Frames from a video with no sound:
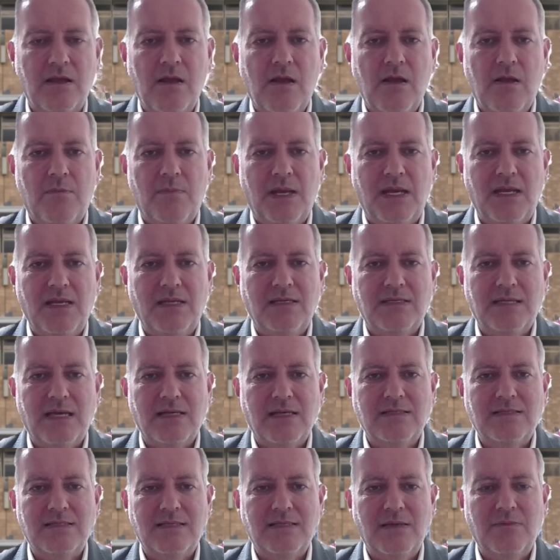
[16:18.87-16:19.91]
But it does
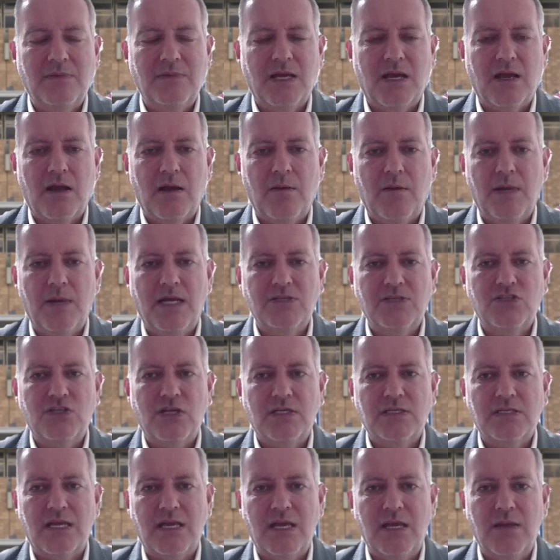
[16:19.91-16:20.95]
seem that Hamas just
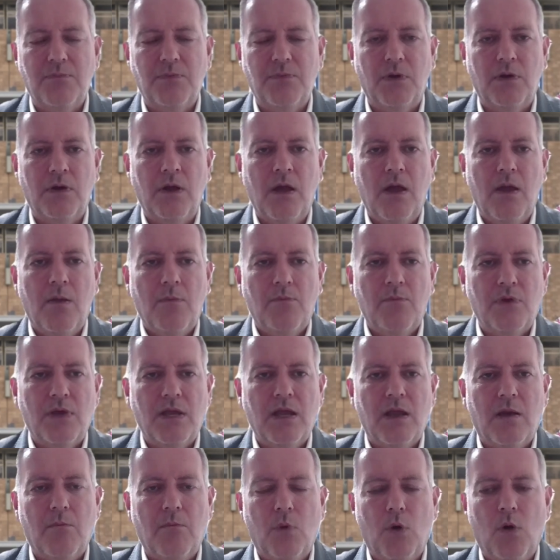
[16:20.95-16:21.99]
keep on bringing
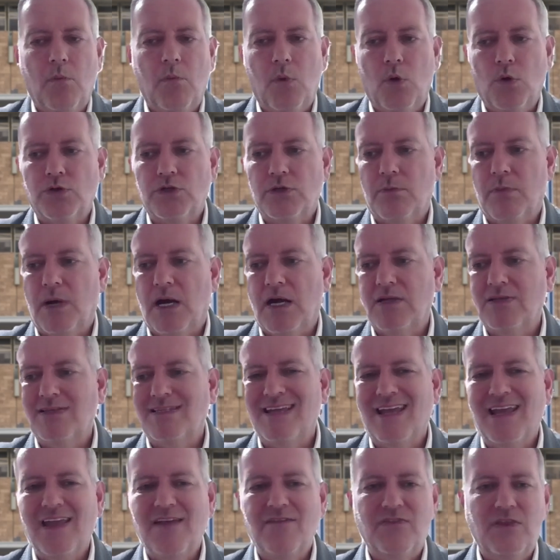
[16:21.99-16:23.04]
up more and more demands.
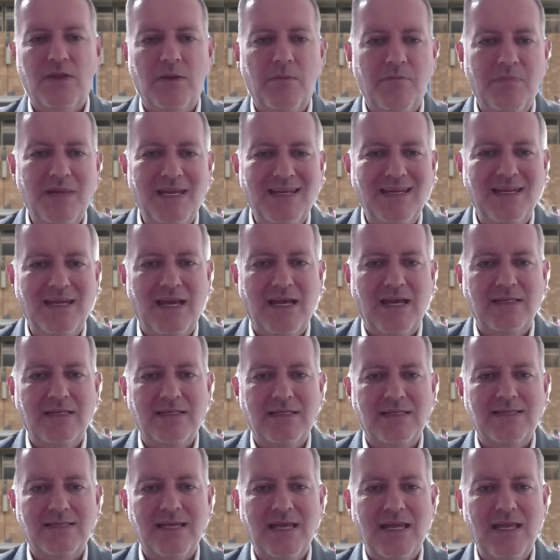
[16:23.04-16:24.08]
Even the
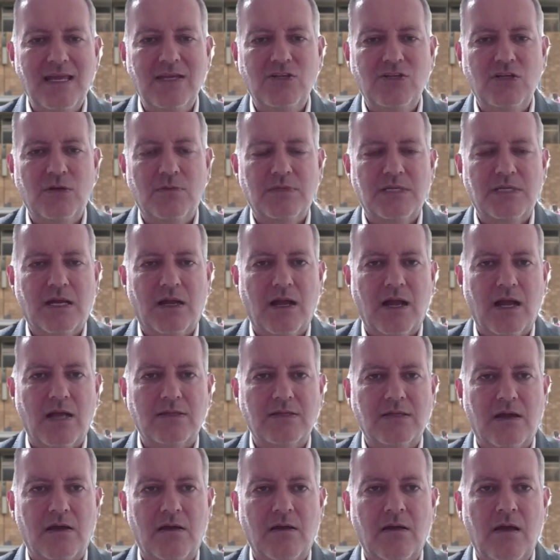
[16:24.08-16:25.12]
mediators, Egypt and
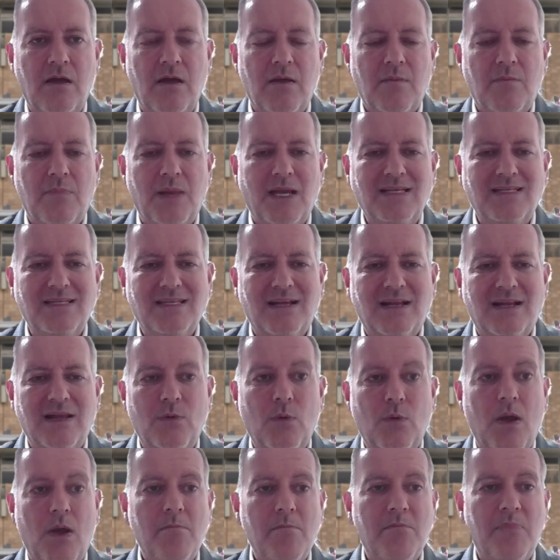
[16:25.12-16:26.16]
Qatar, basically were
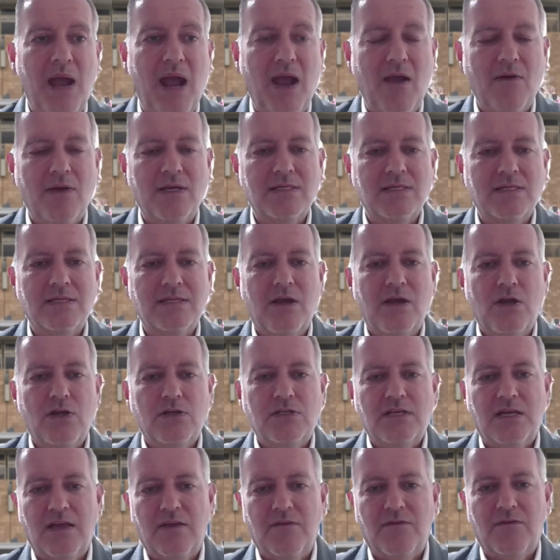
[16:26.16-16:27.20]
embarrassed to
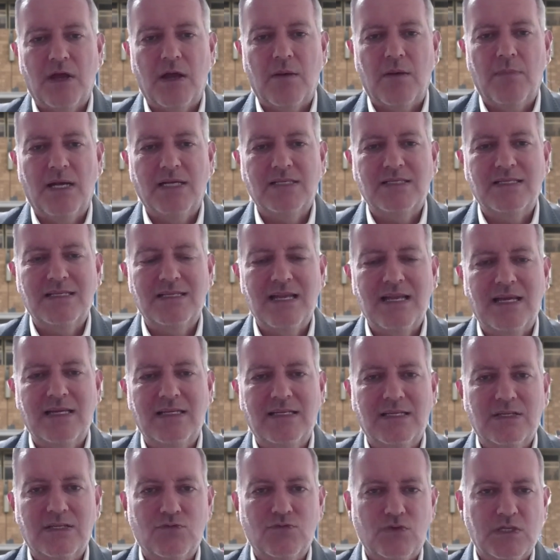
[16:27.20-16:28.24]
give Hamas's
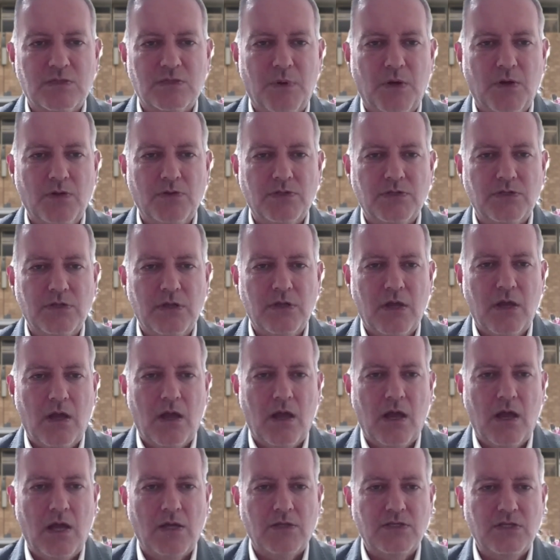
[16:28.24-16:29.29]
latest response
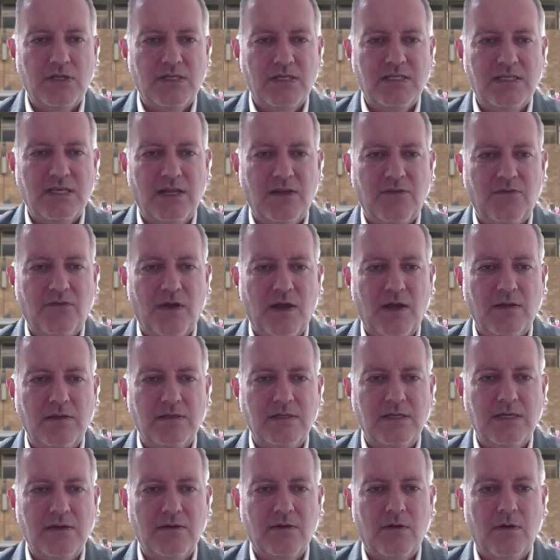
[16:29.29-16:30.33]
to the ceasefire
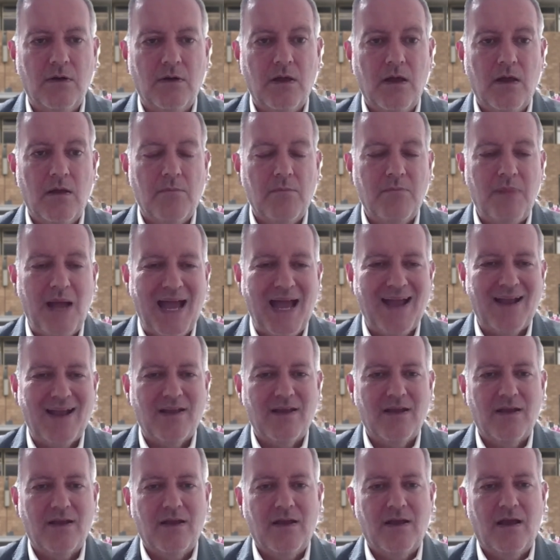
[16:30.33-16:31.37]
deal back
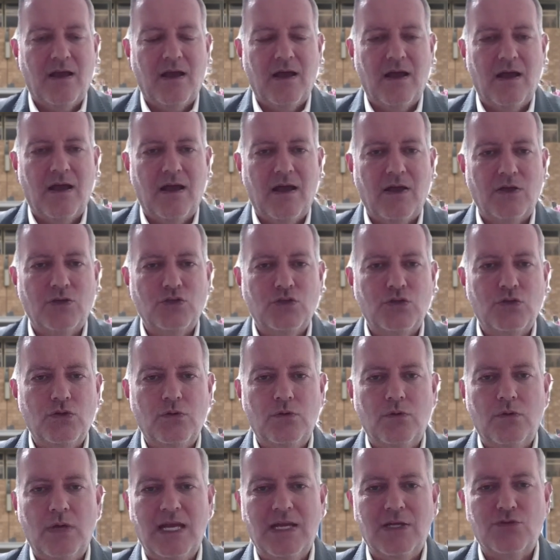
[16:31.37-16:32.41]
to
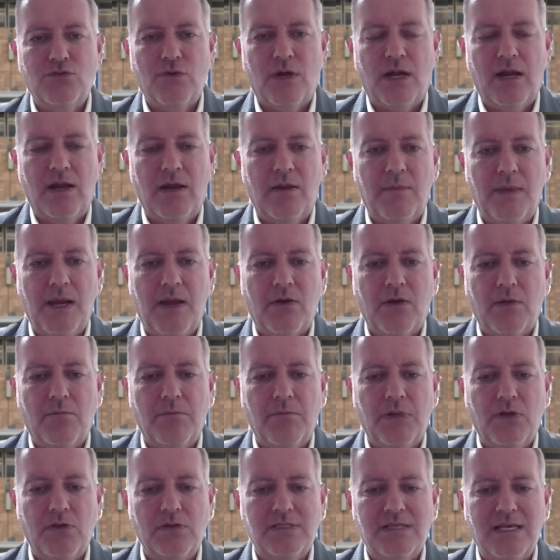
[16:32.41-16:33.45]
Israel and America,
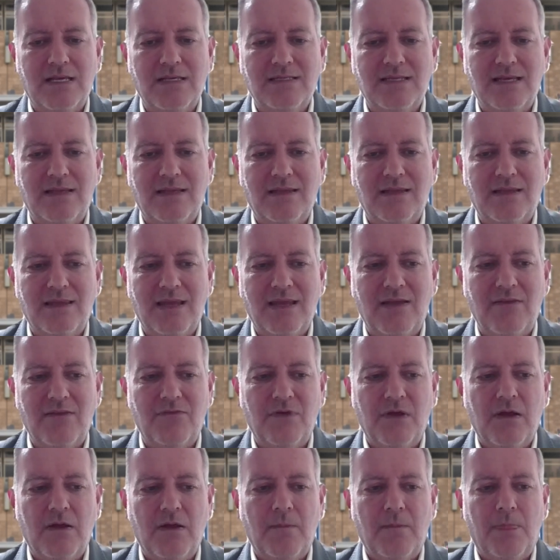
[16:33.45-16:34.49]
because they said that they've
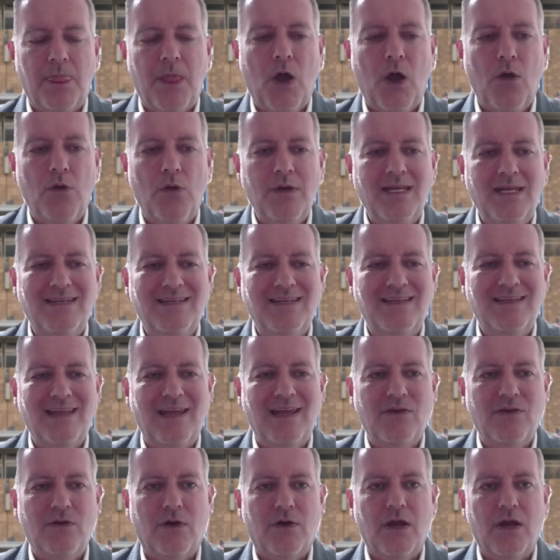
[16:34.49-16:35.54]
not only did they
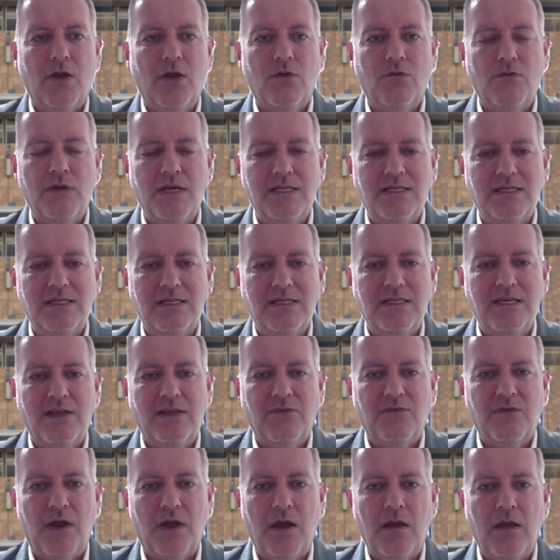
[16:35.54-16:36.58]
not agree to the
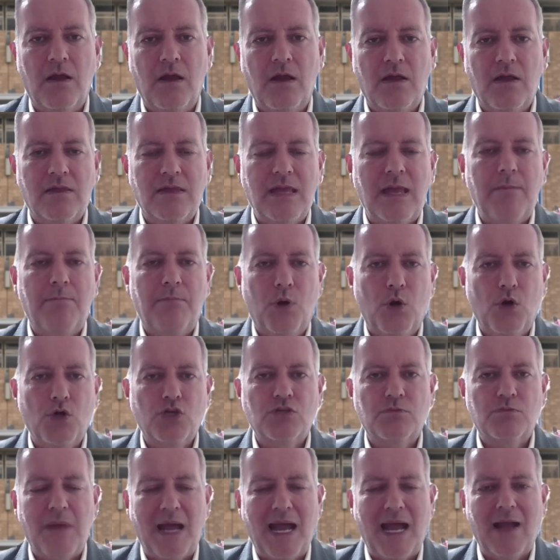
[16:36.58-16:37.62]
ceasefire, they
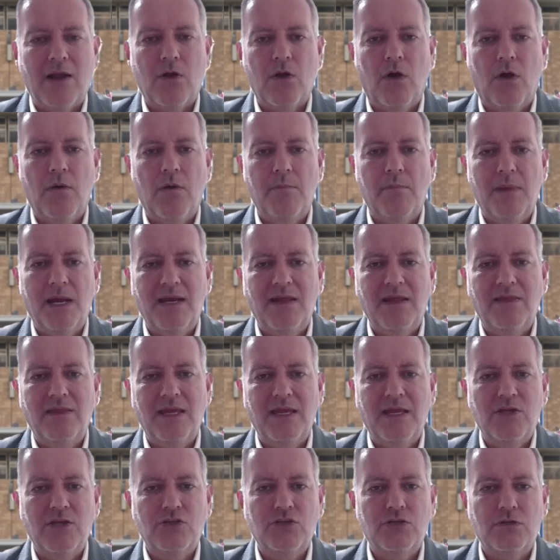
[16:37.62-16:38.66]
pushed back on many of the
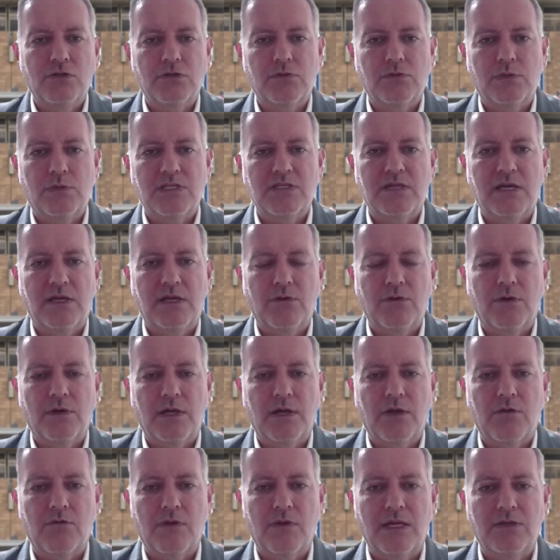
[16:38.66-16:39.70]
issues which they'd already
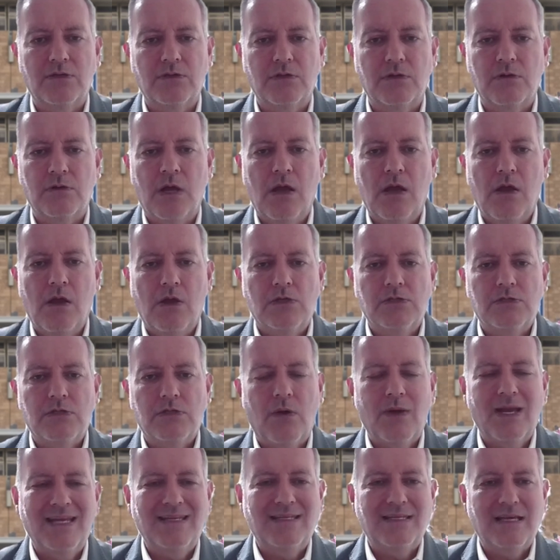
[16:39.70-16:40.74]
agreed to. So
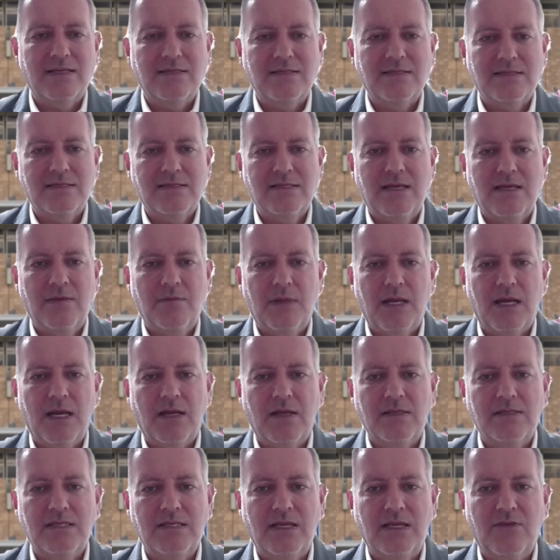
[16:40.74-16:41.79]
it doesn't seem like a
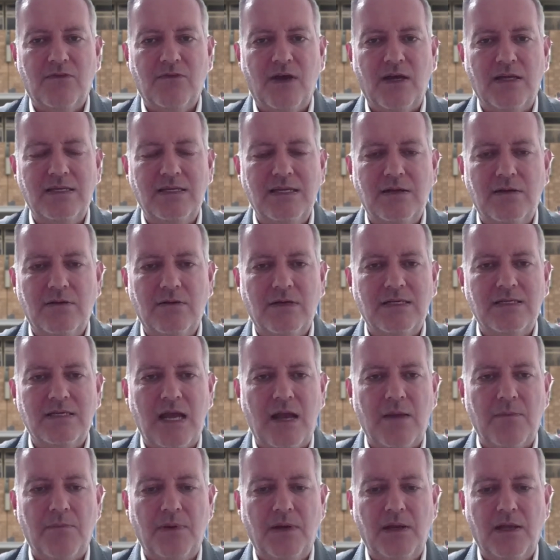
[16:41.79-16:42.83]
ceasefire deal is
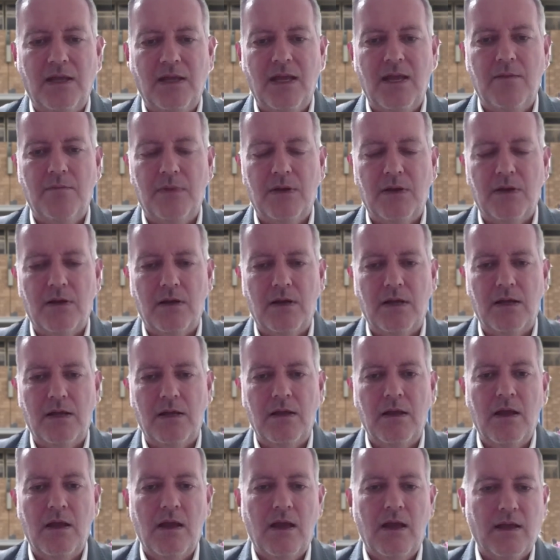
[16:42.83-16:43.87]
happening imminently.
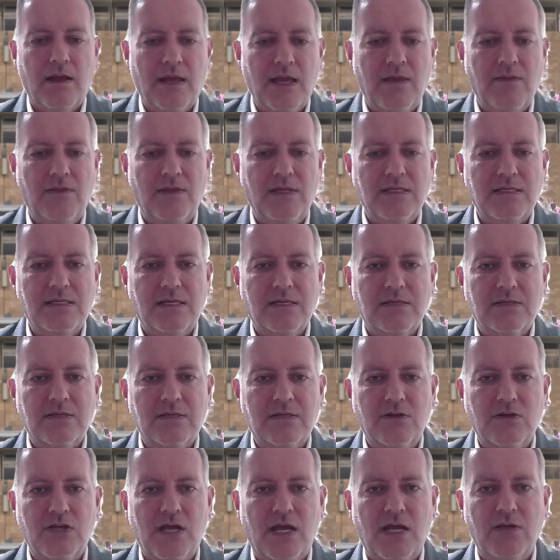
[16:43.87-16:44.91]
Again, these things can
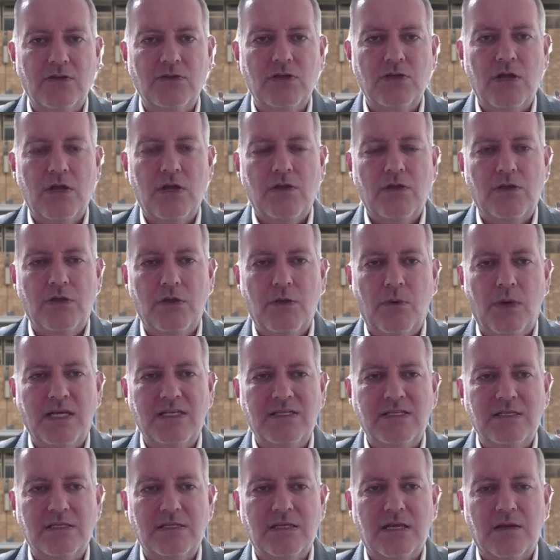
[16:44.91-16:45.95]
change. The US
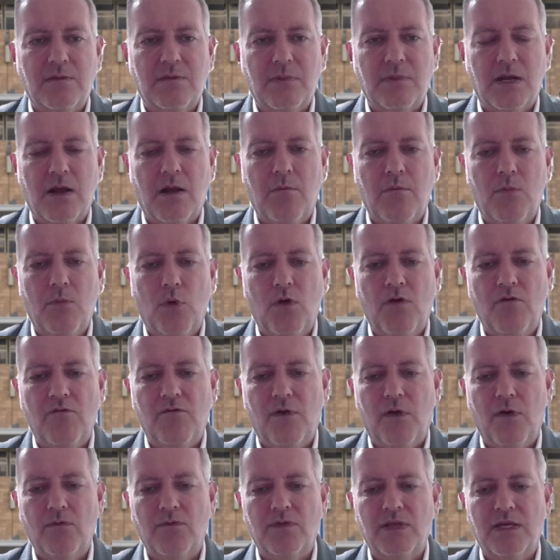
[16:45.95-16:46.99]
is going to become more
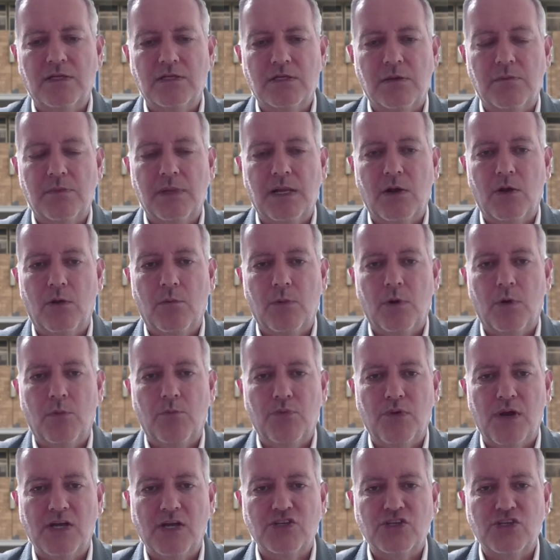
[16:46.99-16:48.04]
involved. There's going to be a lot more
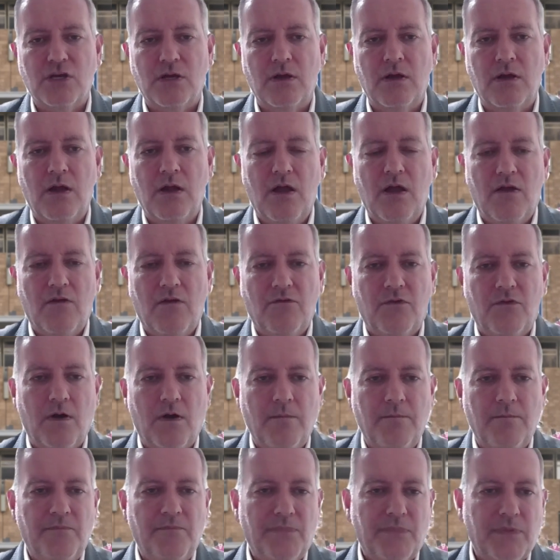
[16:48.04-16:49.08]
pressure from
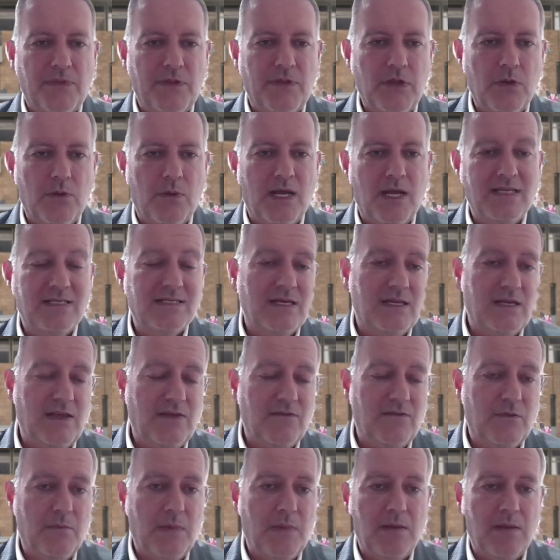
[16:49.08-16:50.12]
the US and even
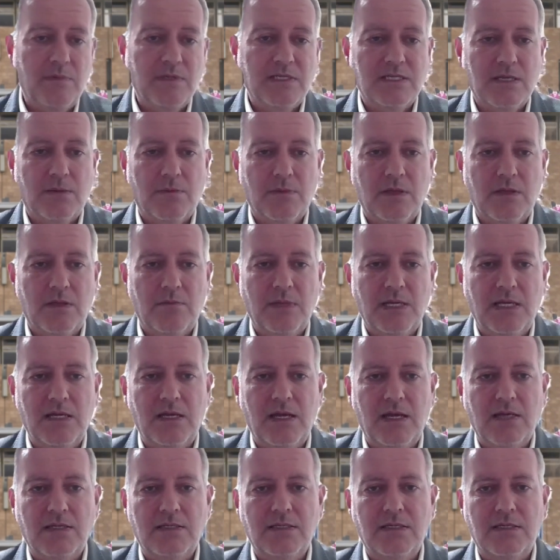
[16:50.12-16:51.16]
maybe some of the
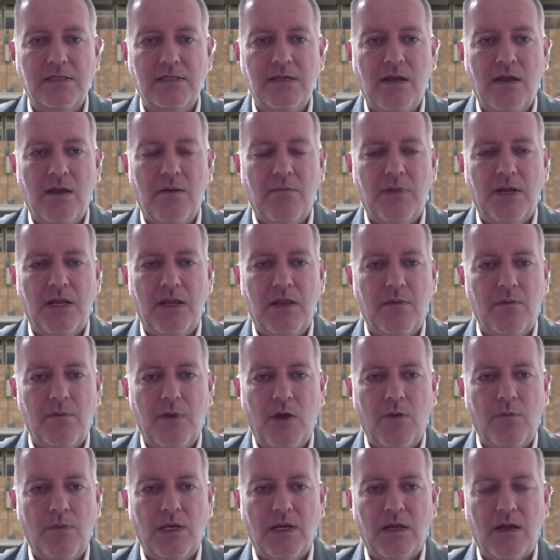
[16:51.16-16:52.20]
mediators. But at the
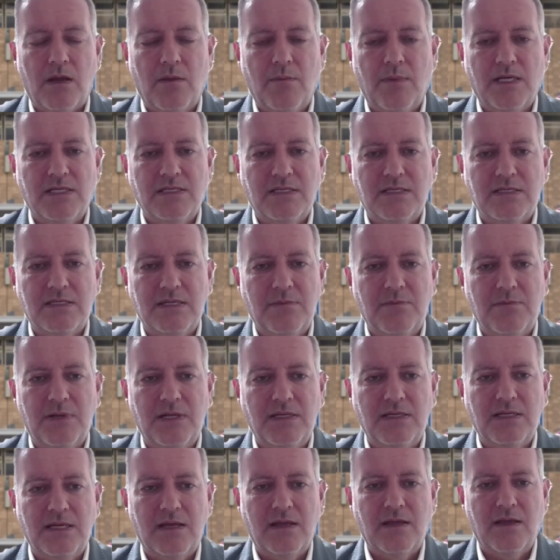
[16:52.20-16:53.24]
moment, Hamas is simply
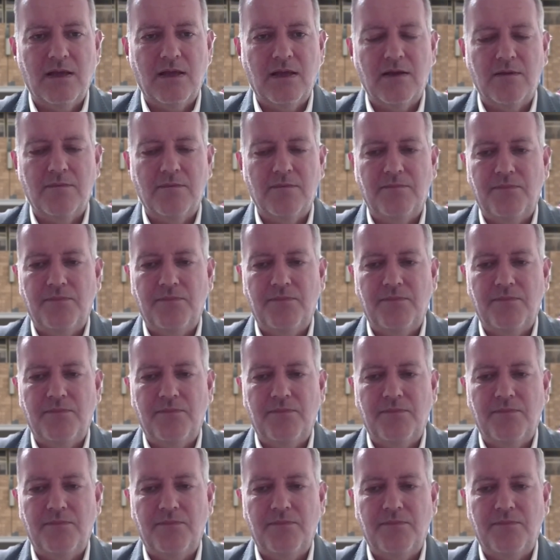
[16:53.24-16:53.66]
digging in.